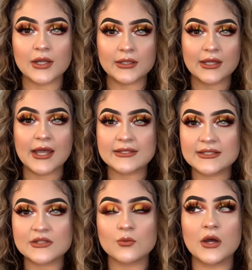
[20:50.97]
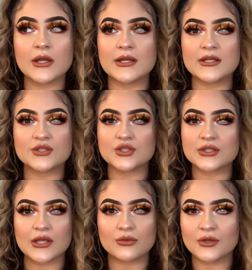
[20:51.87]
Like the Essence one, and it's just
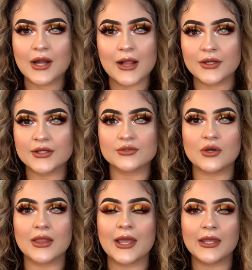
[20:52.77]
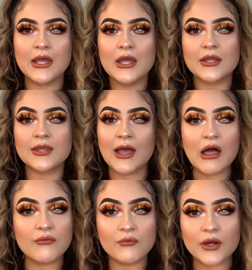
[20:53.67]
like $3, or like the
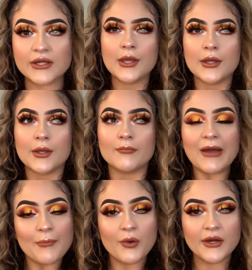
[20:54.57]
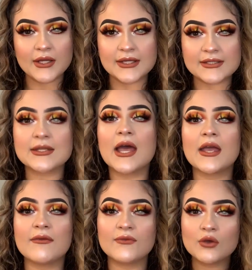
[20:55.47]
e.l.f. one. My point is that
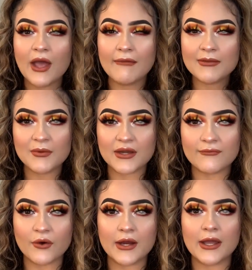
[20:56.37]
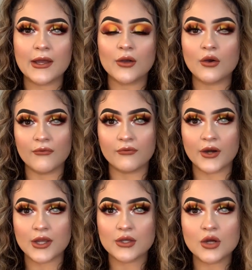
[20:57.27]
if you have the money for it, go for
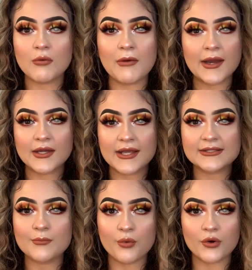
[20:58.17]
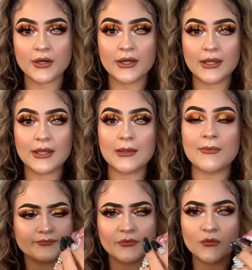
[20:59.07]
it. You know, why not support him
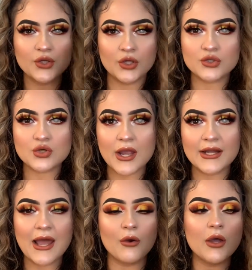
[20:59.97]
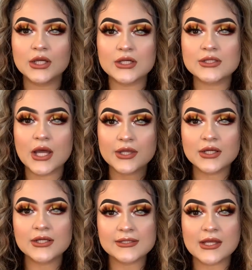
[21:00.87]
and, you know, try it out. There's other
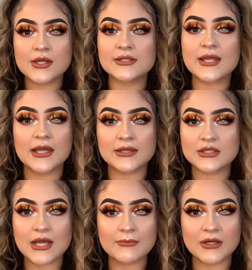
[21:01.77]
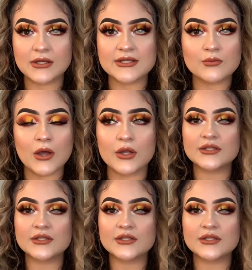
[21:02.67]
concealers that get the job done as well.